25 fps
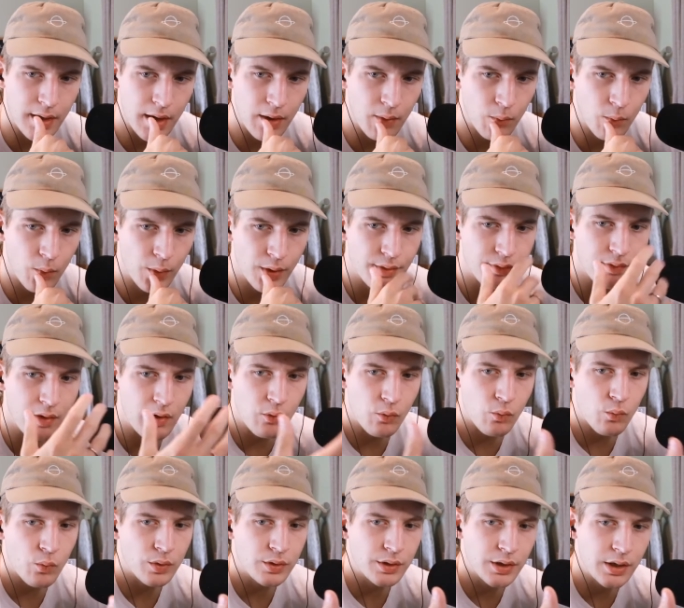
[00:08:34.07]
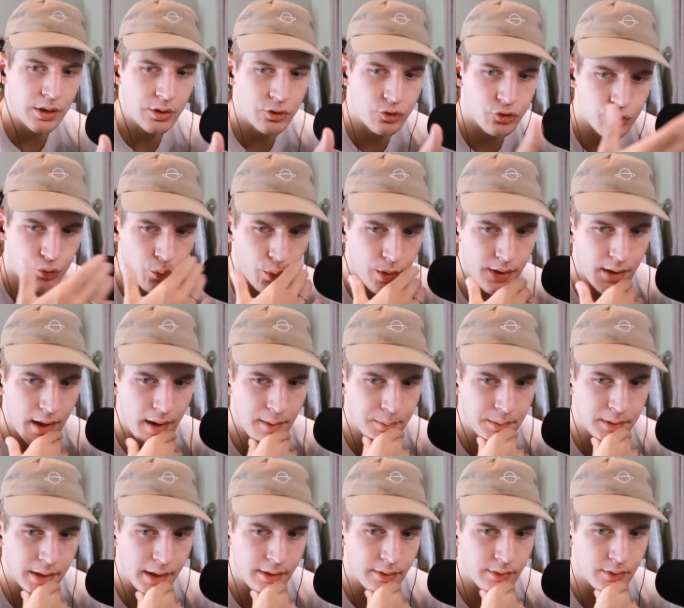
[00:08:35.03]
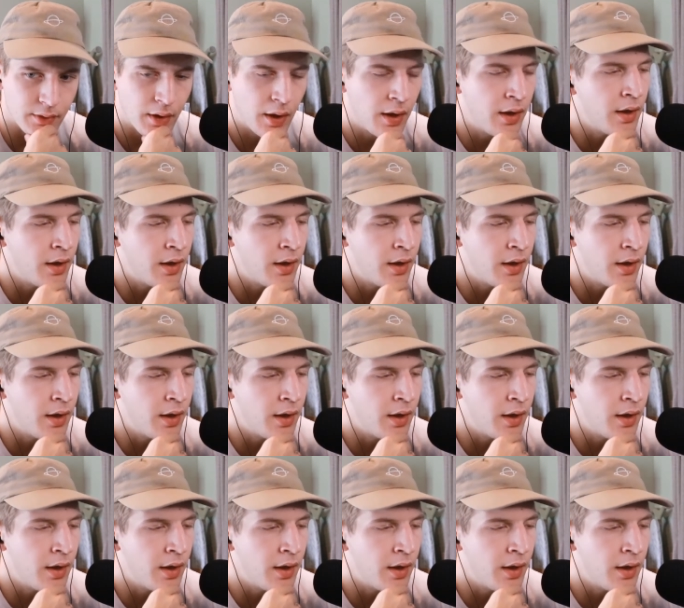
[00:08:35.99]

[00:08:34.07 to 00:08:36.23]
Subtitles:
What if I really enjoyed that place?